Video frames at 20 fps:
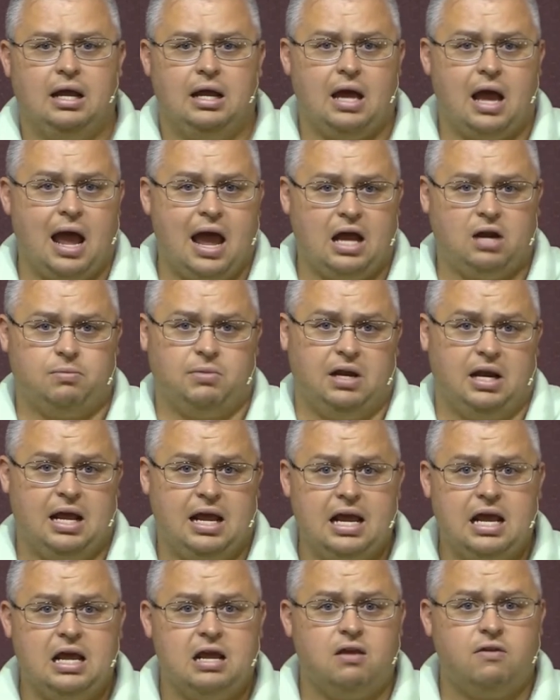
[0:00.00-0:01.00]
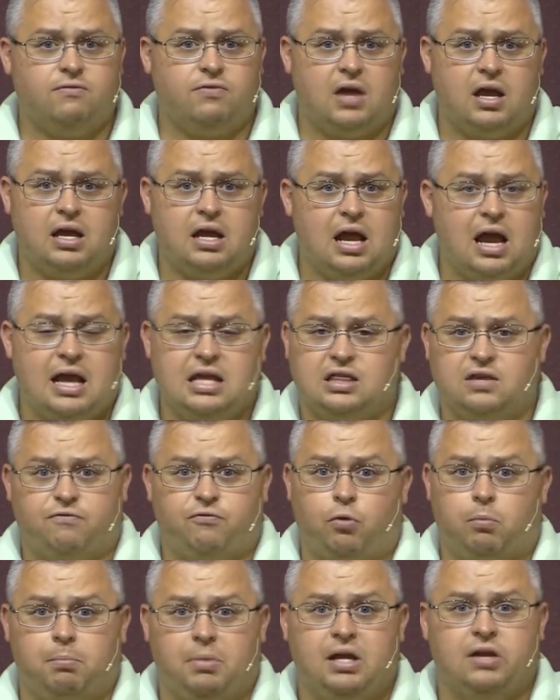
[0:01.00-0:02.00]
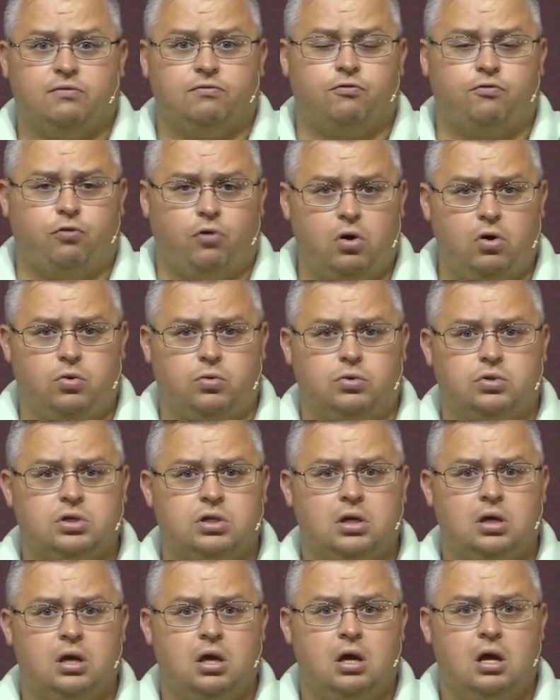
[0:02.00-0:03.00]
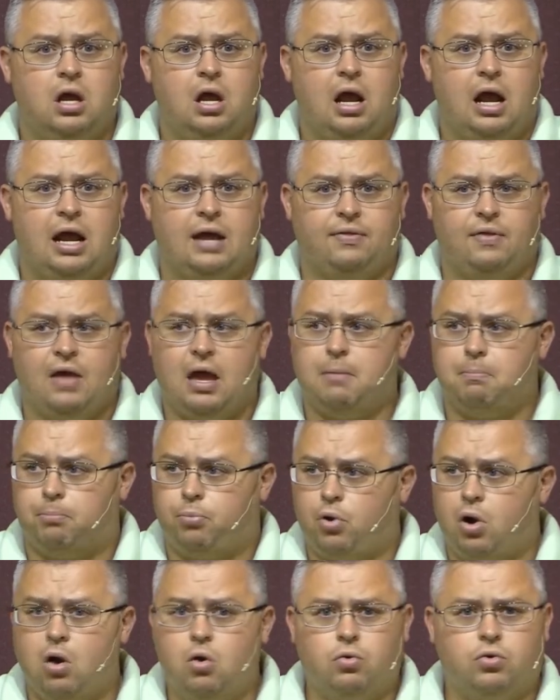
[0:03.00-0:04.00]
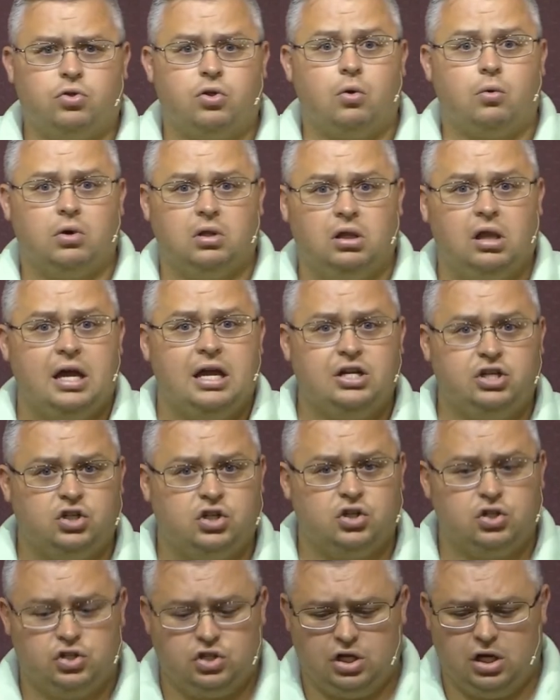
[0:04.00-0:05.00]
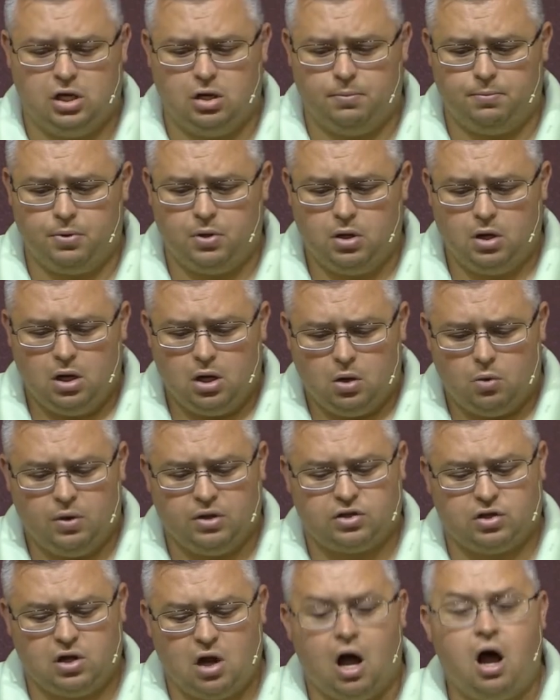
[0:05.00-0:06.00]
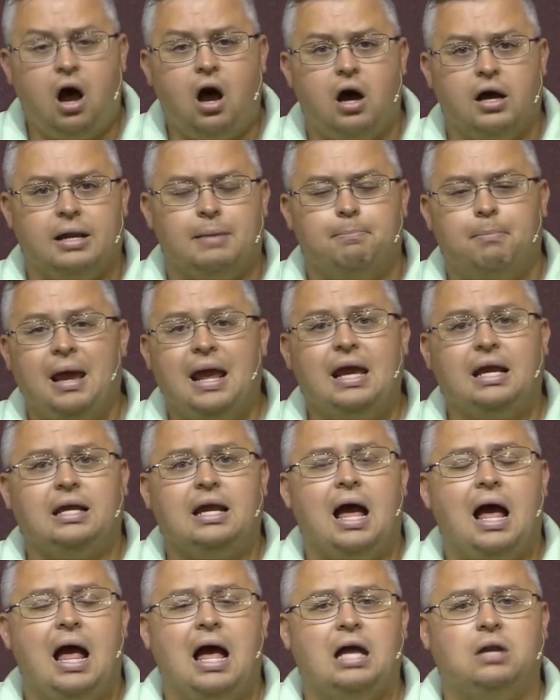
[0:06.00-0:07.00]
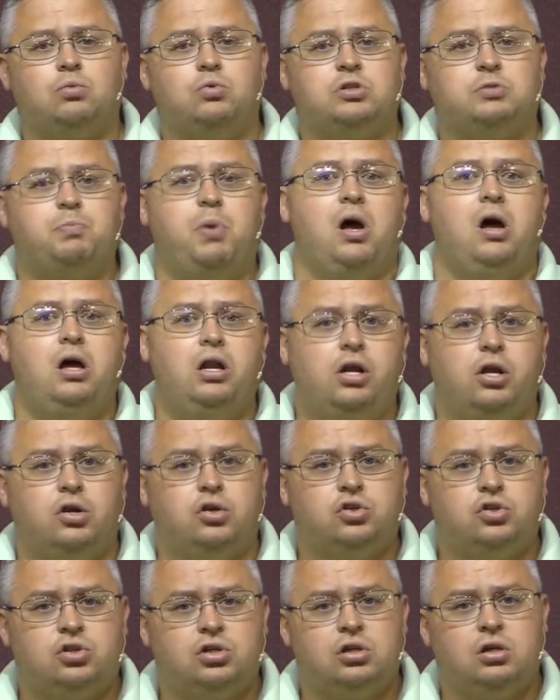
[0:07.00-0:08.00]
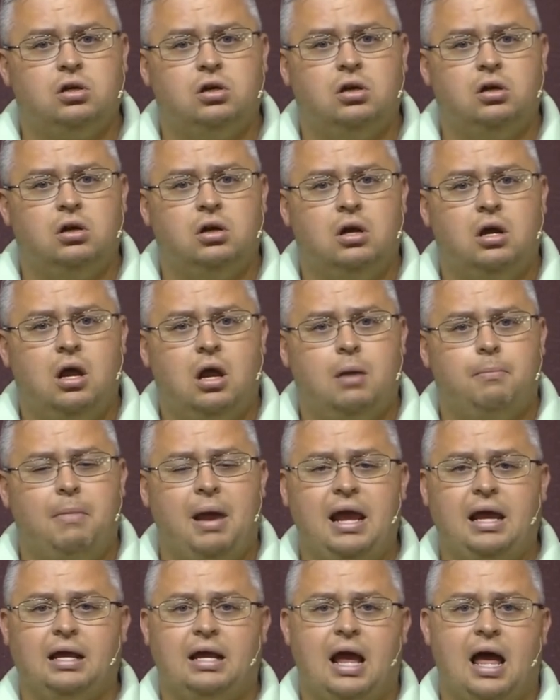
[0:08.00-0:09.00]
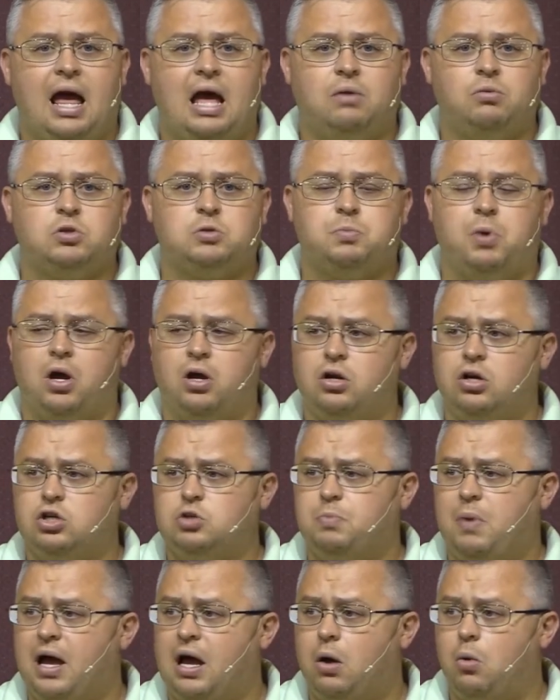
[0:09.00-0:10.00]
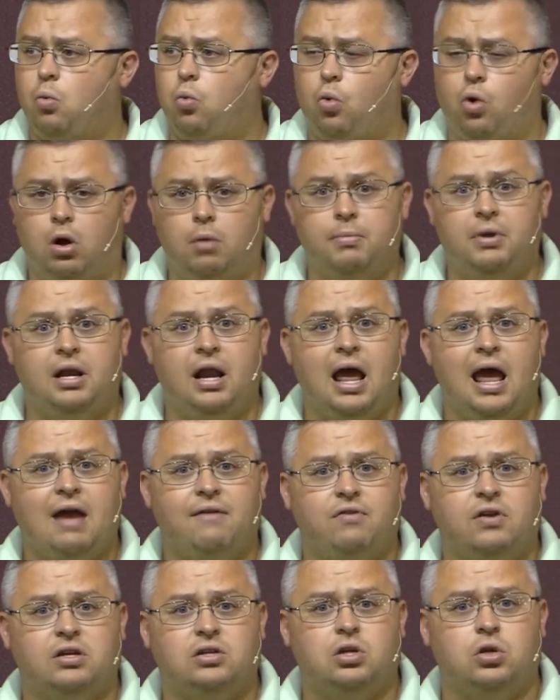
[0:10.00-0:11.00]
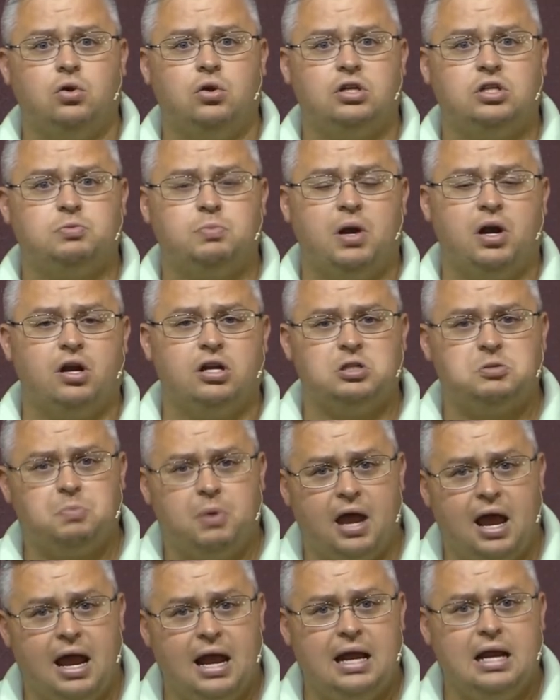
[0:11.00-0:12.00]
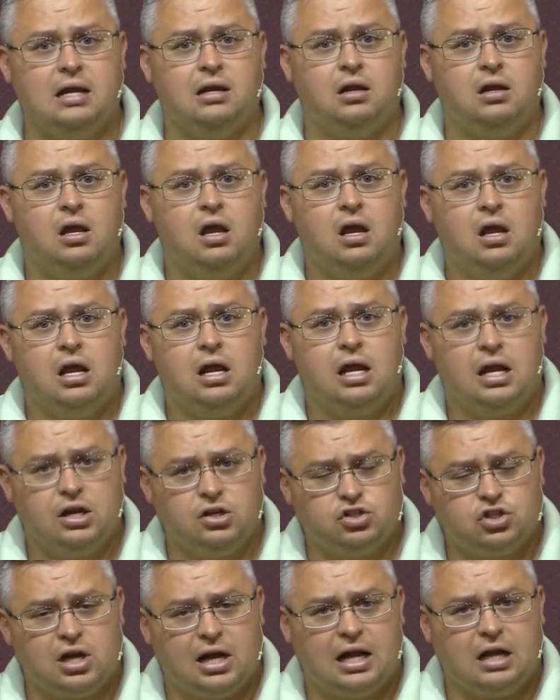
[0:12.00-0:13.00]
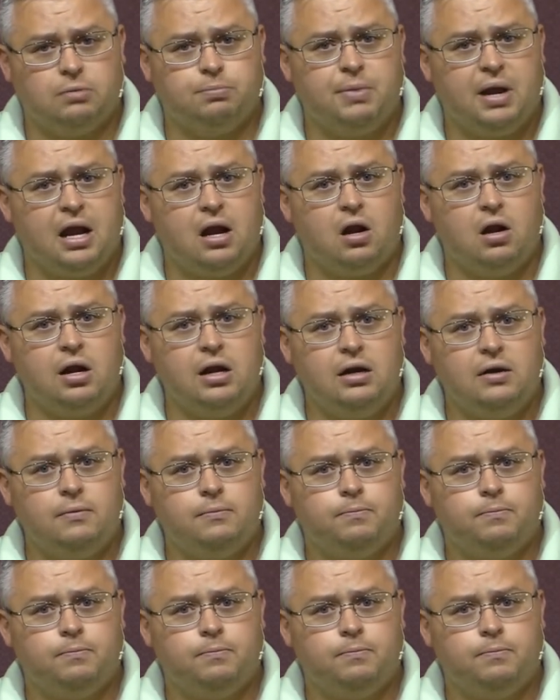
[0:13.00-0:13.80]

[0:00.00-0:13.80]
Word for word: Adam and Eve, they ate the forbidden fruit. And that broke the relationship with God, and mankind was punished. Mankind was punished by a woman having to experience pain in childbearing,